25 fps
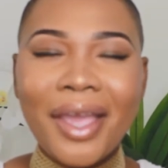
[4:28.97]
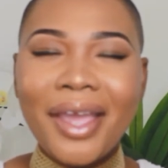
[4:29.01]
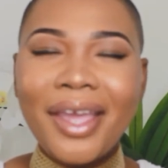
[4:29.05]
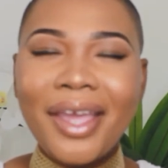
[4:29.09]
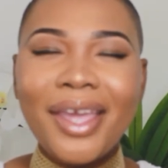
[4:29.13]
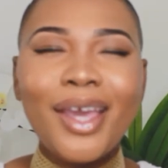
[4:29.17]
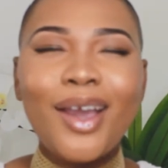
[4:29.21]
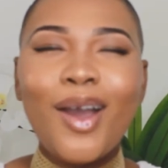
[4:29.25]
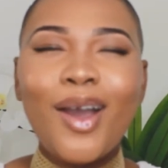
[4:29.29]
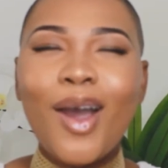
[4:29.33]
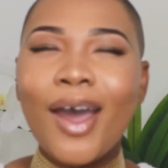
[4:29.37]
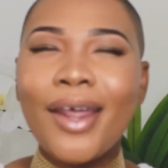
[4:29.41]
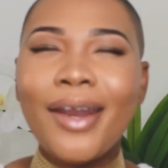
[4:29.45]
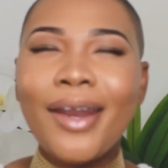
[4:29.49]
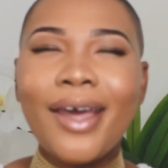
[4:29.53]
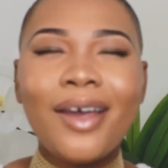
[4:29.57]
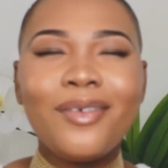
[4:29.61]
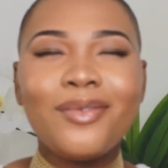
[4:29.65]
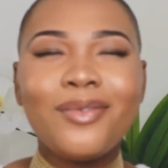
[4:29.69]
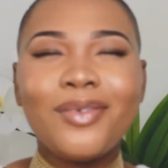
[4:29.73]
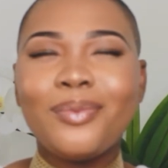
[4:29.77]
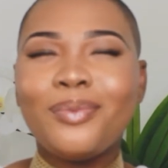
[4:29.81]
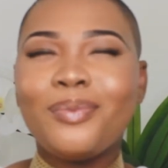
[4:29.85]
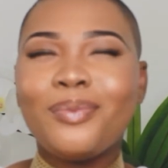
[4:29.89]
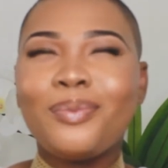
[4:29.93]
he can't
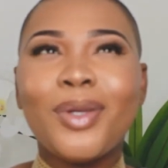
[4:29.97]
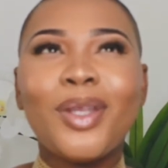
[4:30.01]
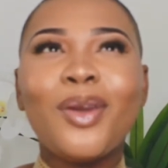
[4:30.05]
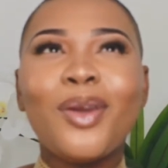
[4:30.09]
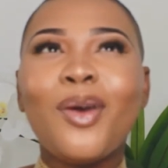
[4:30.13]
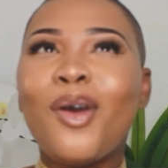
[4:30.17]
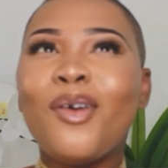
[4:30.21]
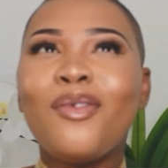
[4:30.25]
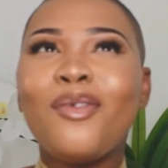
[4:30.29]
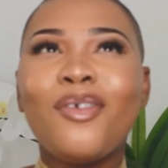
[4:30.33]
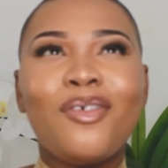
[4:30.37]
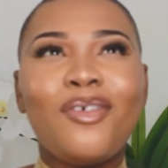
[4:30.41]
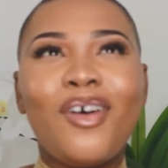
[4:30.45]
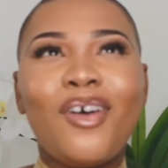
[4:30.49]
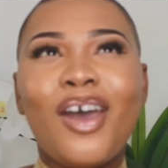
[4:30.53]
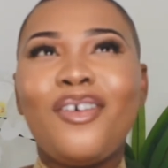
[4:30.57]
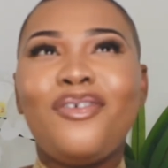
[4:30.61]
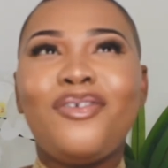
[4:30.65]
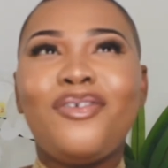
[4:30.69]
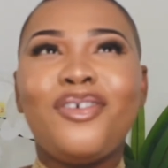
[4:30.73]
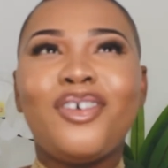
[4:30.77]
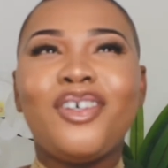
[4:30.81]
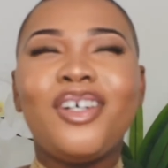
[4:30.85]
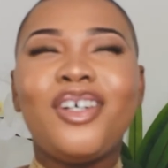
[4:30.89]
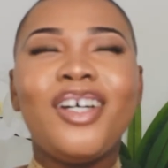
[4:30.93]
have been over 5
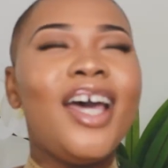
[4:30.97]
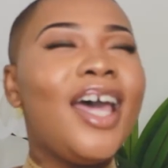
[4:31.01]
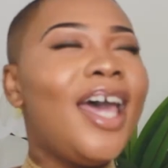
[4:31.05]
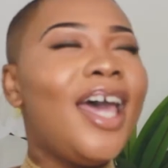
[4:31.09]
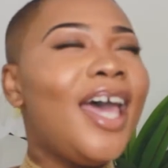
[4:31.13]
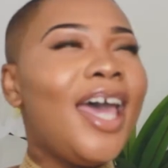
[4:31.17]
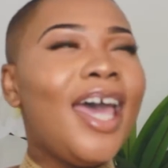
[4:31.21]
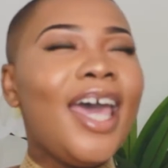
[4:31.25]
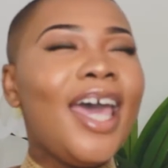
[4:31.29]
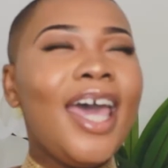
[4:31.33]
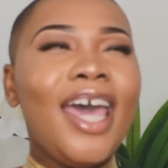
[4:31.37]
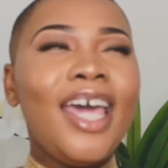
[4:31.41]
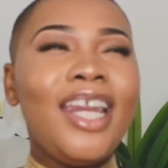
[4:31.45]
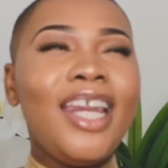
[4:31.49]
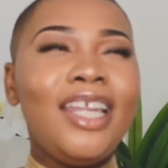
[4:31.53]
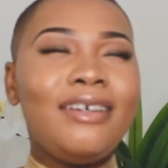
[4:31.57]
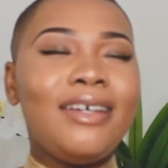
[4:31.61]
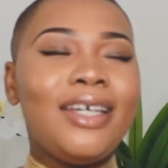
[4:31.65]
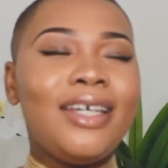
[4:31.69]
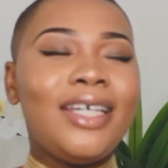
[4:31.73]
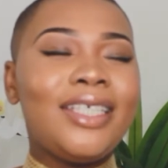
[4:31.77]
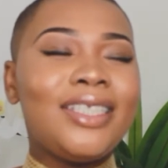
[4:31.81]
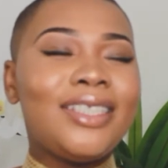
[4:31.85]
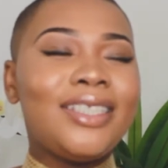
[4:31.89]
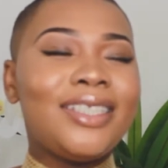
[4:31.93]
foot.
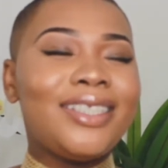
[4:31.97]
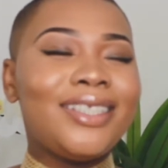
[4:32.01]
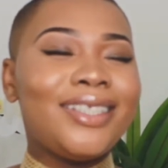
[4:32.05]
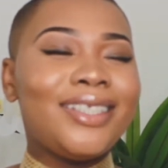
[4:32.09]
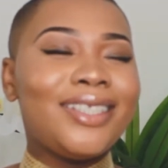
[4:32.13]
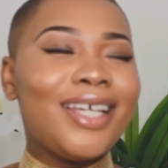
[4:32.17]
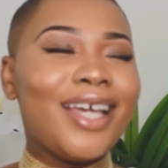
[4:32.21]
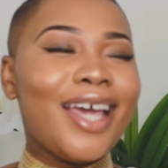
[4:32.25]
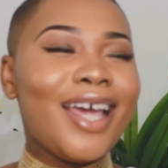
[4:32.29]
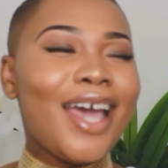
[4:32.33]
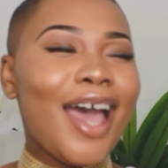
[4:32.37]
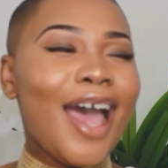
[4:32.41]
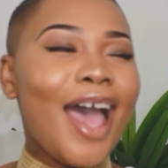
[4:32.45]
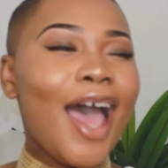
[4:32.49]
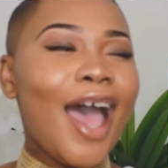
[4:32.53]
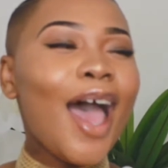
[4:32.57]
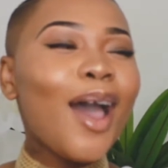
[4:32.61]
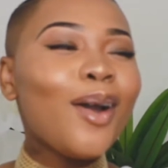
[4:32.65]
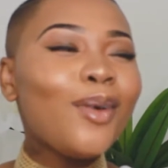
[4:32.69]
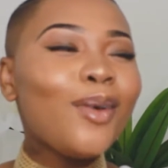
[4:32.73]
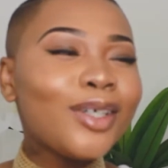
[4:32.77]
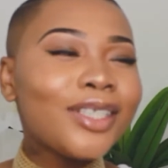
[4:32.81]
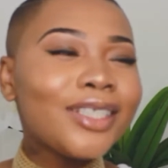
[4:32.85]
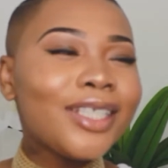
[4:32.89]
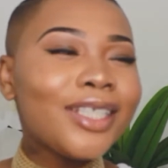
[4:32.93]
Anyways,
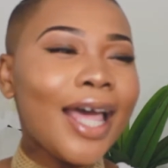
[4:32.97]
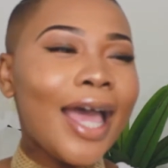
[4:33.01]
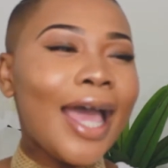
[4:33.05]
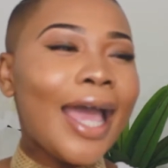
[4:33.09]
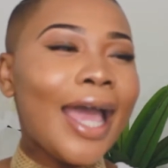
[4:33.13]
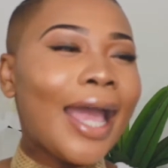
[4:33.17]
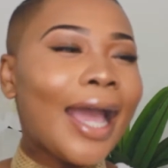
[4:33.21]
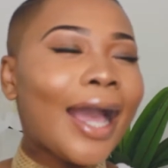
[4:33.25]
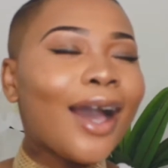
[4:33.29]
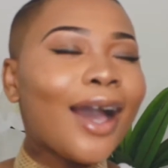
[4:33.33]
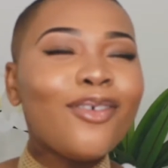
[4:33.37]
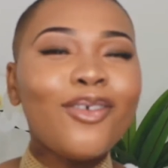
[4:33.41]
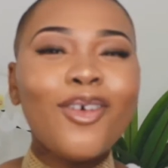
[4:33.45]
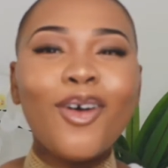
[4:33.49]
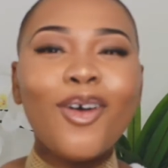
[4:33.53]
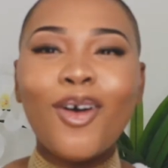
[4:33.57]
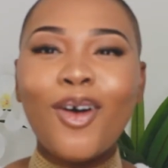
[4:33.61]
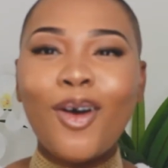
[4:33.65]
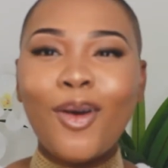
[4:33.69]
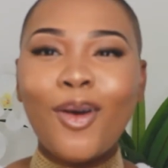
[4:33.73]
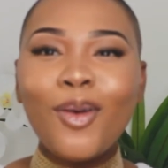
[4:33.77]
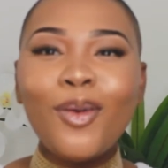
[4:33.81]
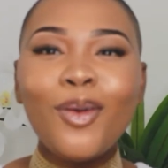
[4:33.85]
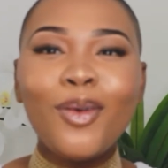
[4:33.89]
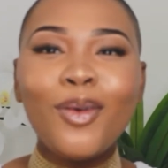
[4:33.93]
I was like, for
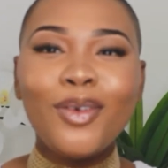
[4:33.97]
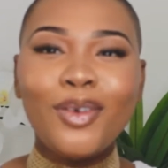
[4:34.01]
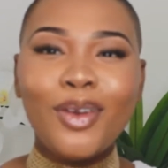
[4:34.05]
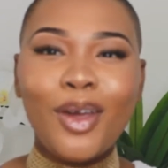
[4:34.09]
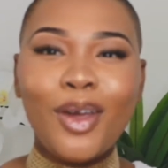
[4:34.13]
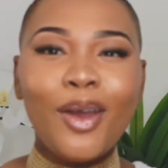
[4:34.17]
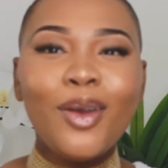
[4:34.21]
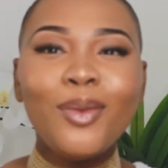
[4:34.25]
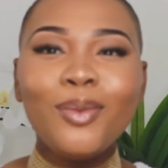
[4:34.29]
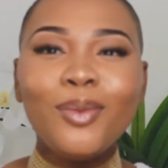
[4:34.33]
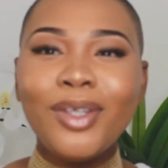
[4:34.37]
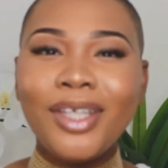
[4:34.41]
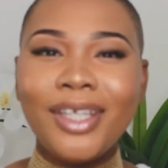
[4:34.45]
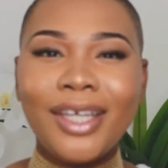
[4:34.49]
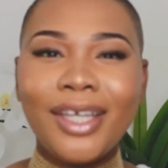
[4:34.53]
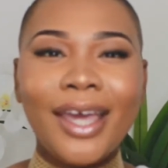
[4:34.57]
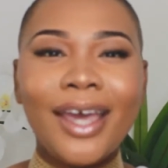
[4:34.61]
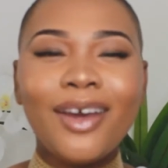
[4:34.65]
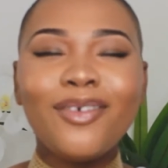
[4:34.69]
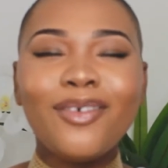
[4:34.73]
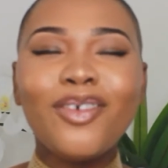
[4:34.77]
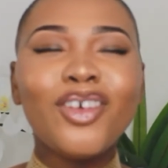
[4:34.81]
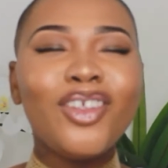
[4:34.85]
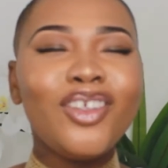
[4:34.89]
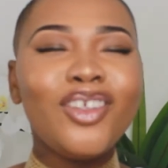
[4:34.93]
all who know me,
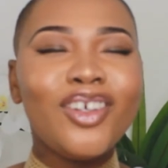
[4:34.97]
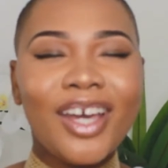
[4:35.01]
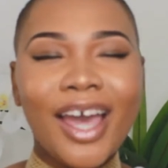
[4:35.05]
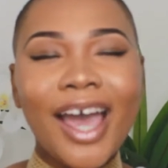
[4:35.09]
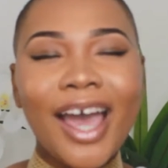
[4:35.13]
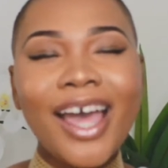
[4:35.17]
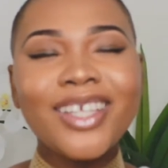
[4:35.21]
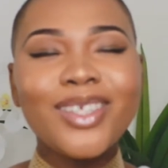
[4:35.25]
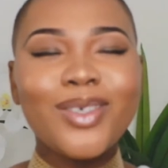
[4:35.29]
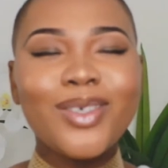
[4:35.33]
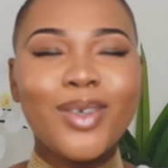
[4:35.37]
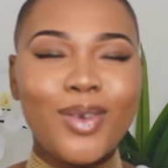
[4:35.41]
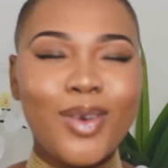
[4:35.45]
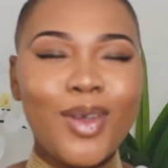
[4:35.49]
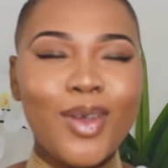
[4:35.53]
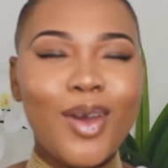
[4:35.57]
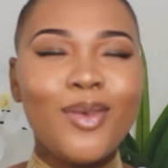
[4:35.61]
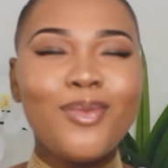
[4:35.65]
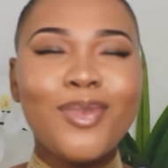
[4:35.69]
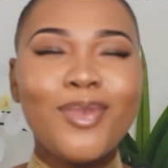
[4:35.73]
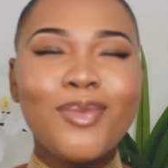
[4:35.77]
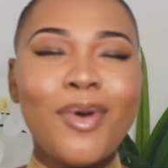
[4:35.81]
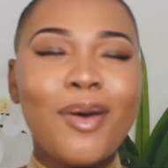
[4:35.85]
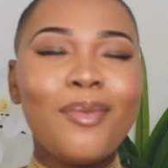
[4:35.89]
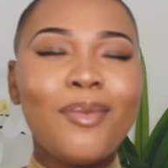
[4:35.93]
yeah, for you guys who
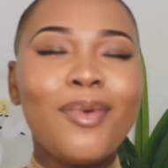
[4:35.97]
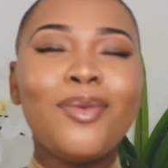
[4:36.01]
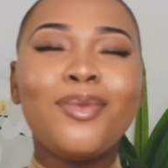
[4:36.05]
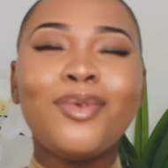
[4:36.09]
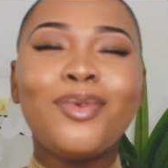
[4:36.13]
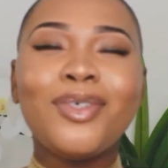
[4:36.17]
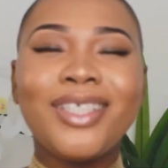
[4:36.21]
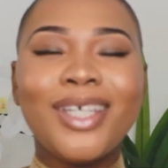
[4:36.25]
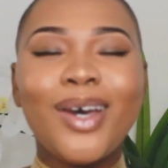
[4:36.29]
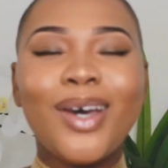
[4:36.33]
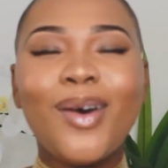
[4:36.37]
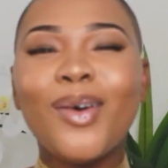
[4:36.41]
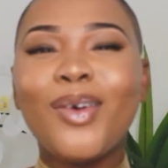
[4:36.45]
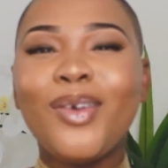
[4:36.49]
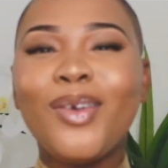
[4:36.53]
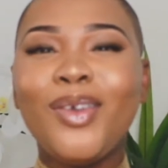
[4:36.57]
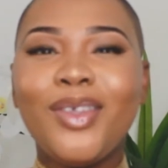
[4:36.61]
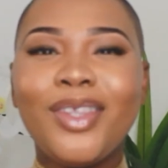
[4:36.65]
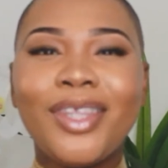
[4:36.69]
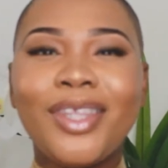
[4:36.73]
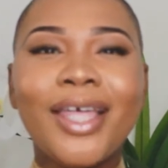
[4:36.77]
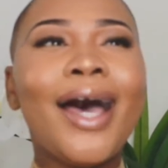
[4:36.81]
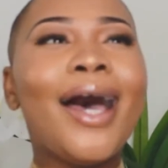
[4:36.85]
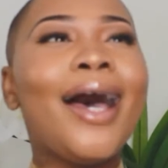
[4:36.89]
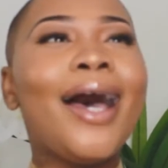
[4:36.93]
know me, my mom will tell
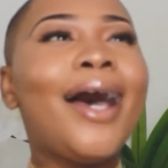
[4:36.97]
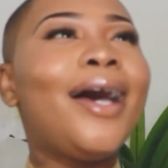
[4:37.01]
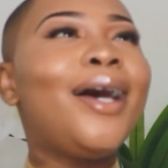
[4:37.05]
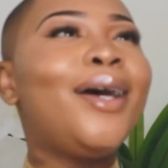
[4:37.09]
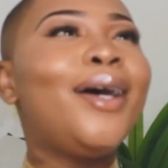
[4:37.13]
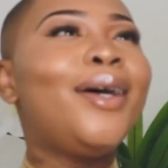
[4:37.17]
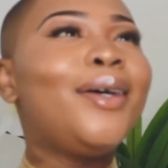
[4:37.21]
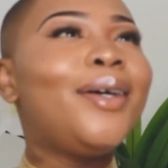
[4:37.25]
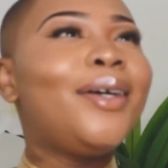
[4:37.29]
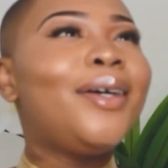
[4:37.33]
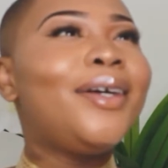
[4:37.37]
you that